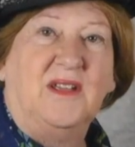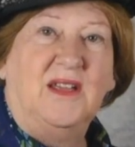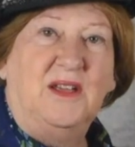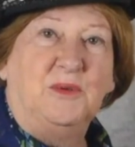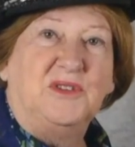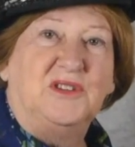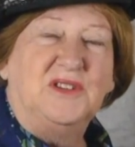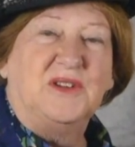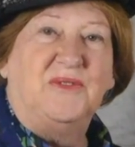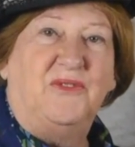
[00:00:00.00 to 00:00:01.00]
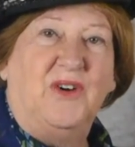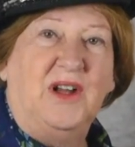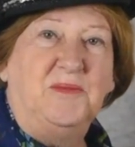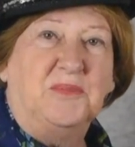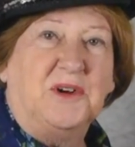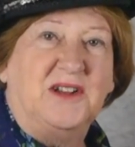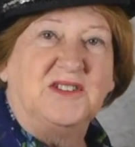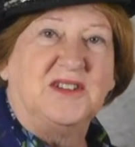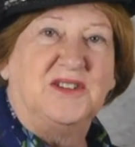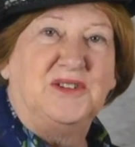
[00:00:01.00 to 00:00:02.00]
it was just a fun
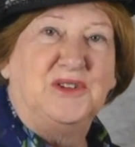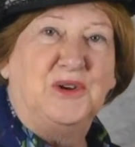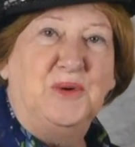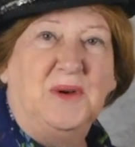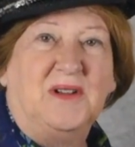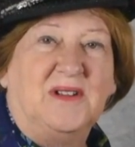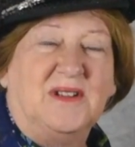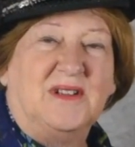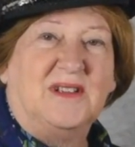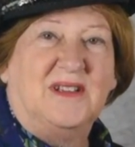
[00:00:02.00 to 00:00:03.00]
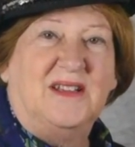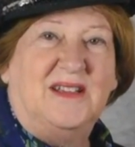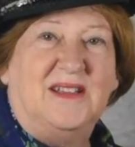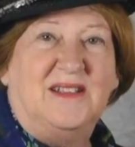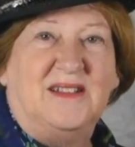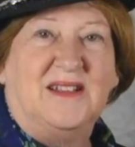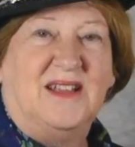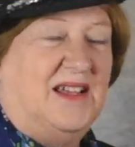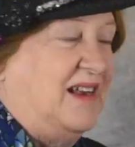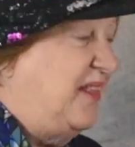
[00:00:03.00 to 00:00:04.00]
project to do,
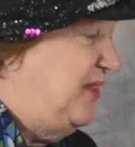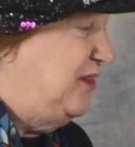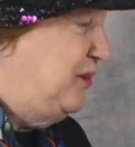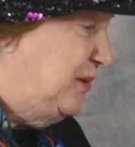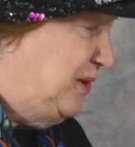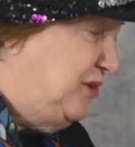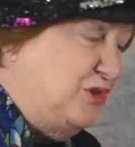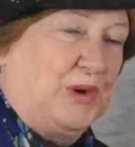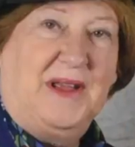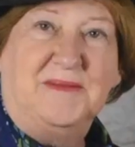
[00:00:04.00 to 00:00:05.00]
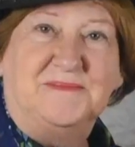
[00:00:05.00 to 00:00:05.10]
and I think you'll enjoy.